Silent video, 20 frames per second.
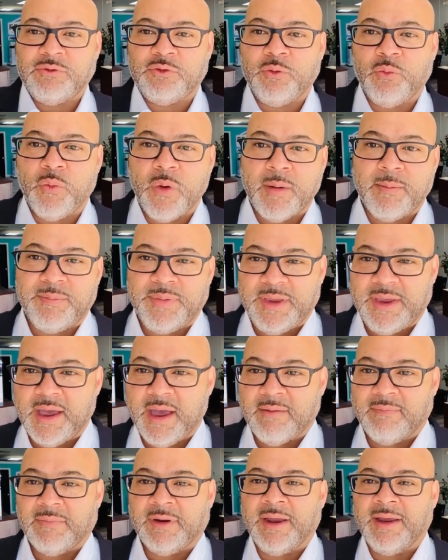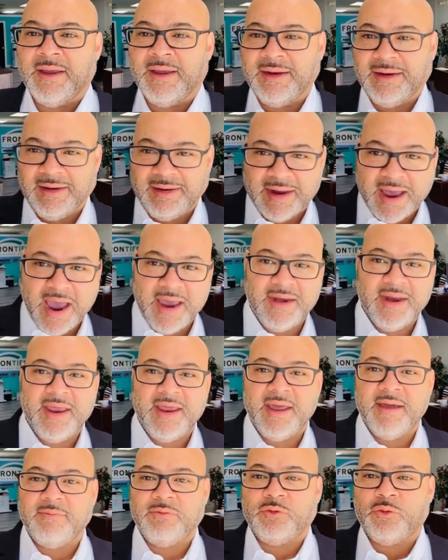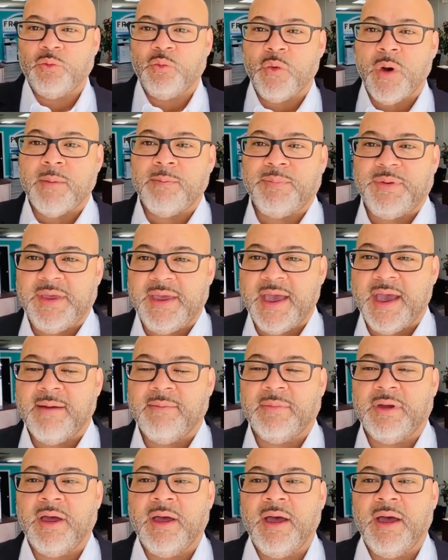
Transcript: to 1 p.m. 9 a.m. to 1 p.m.